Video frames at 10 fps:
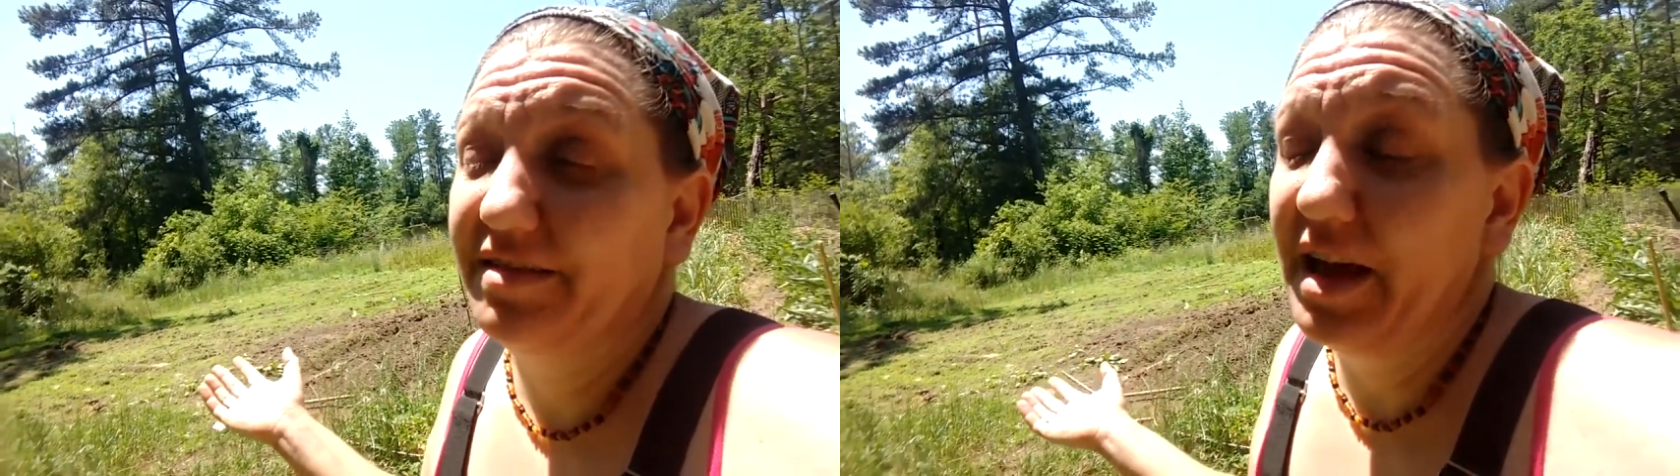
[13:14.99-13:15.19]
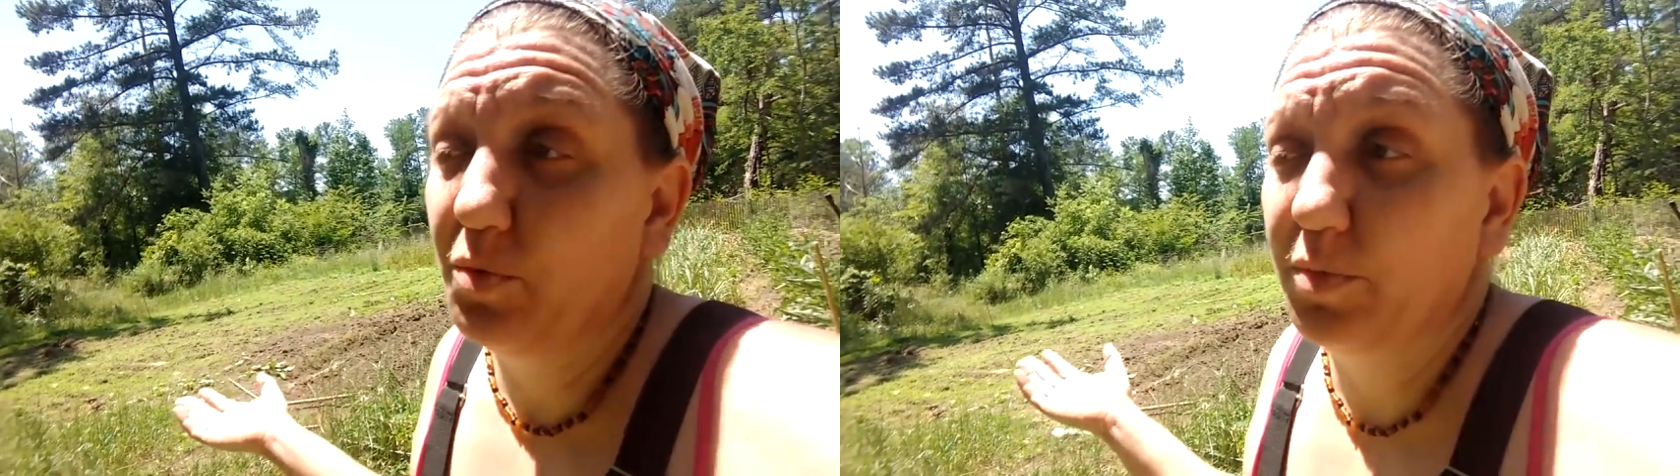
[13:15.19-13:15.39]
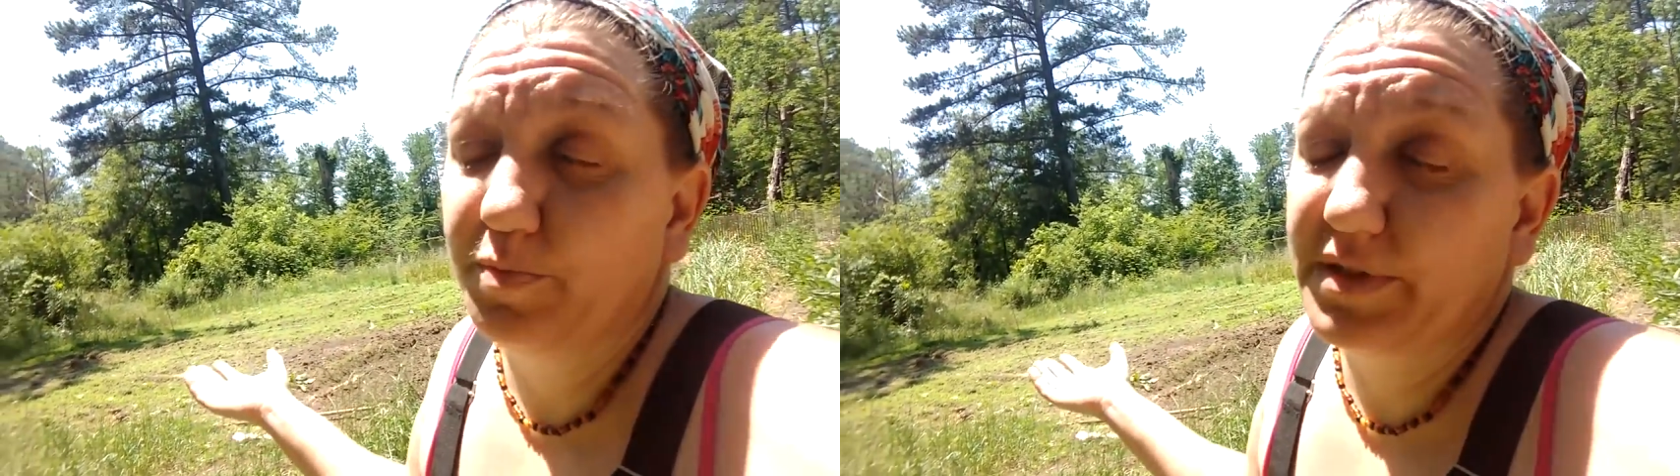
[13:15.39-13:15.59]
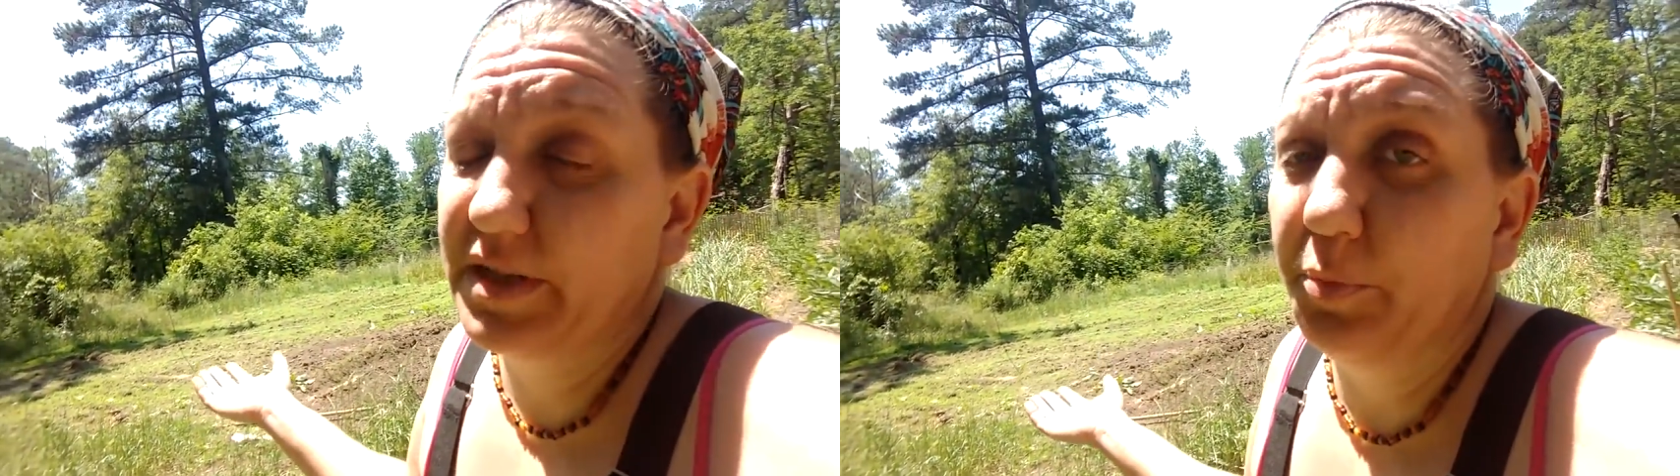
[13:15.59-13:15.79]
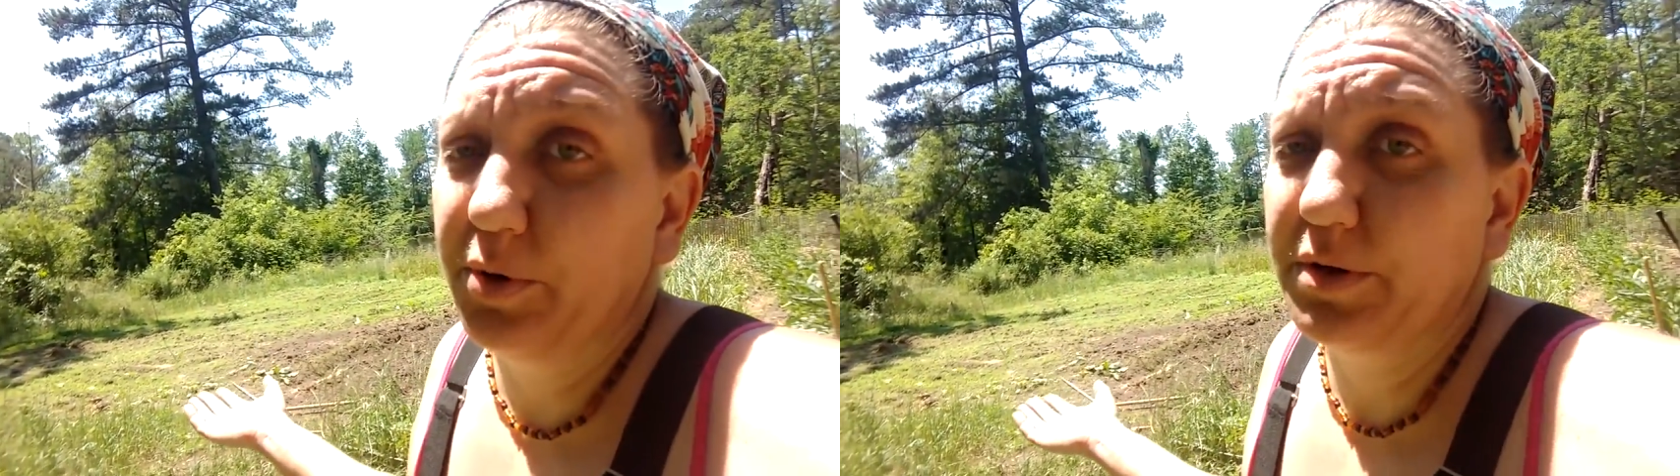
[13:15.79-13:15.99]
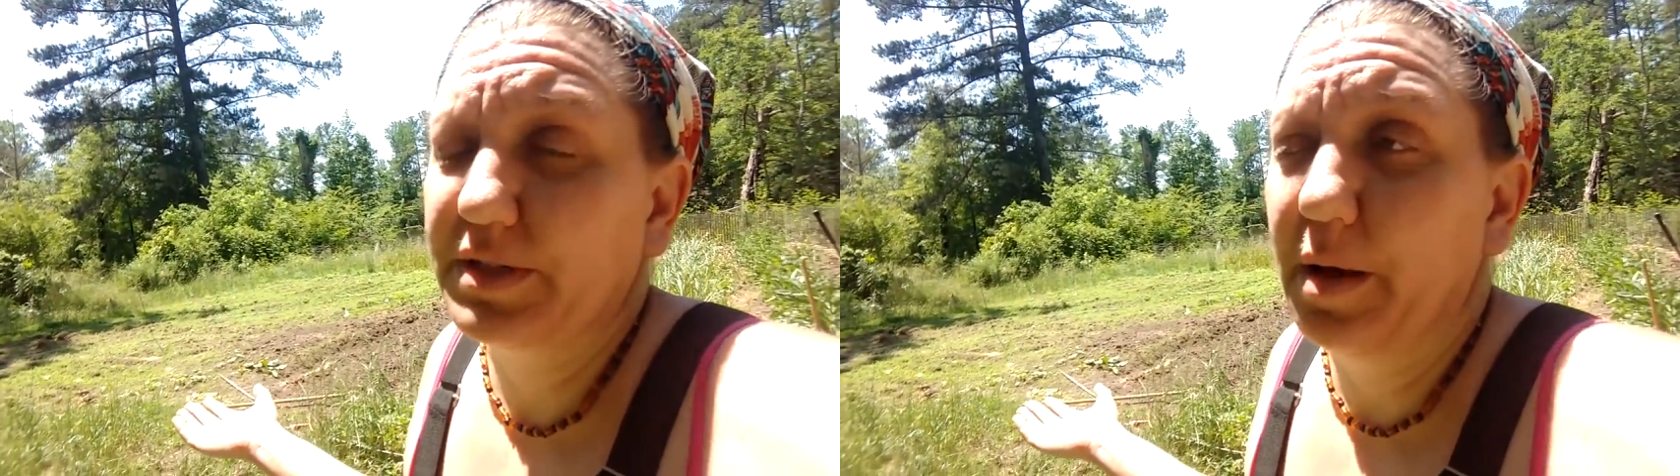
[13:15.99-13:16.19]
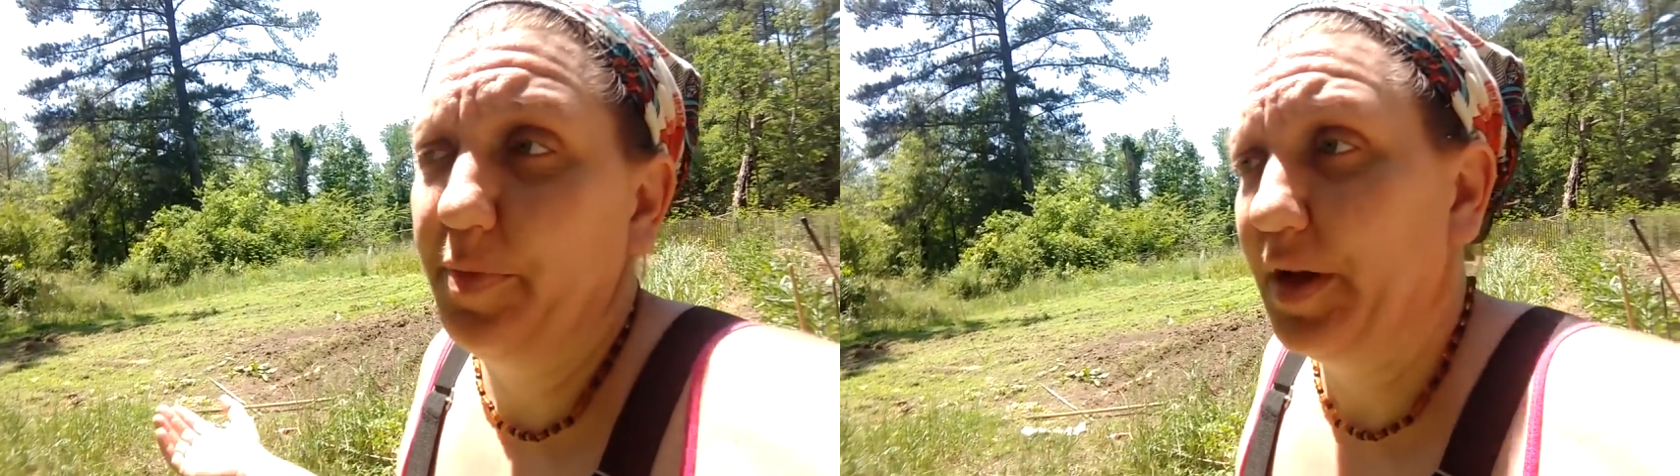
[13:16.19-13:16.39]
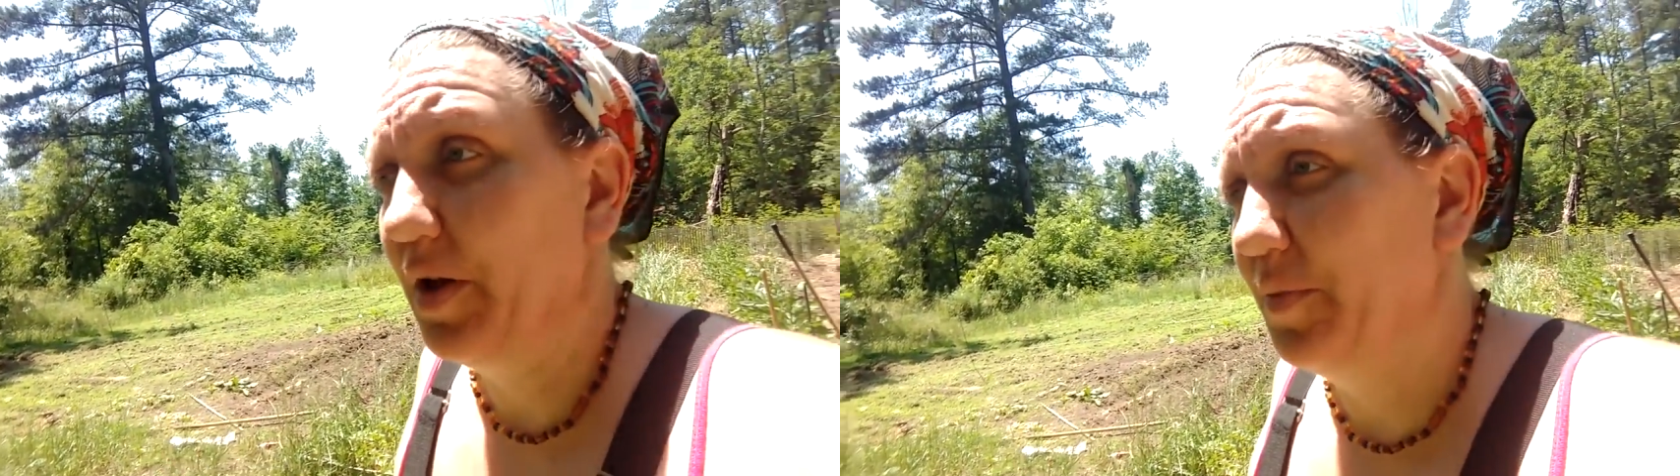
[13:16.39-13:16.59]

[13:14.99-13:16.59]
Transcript: that will still produce something,